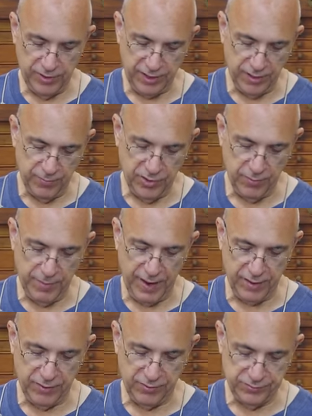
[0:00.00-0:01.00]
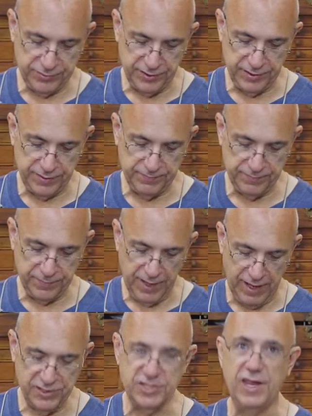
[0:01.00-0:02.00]
so they can put it back on the
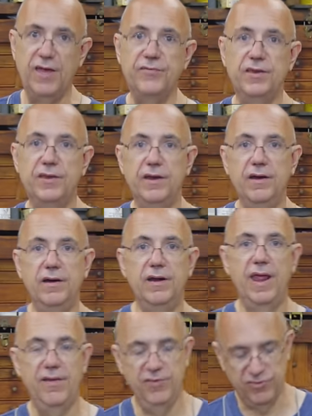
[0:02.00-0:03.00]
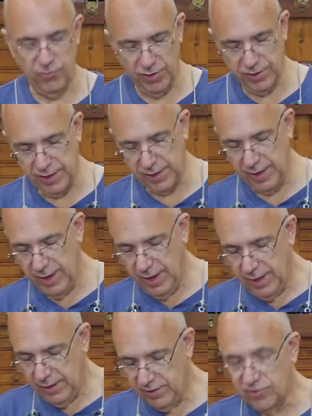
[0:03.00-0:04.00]
line shaft in there and have this working.
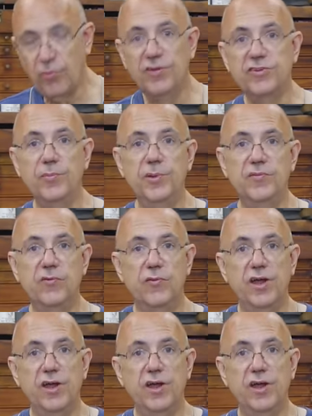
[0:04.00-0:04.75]
This was a little bit of a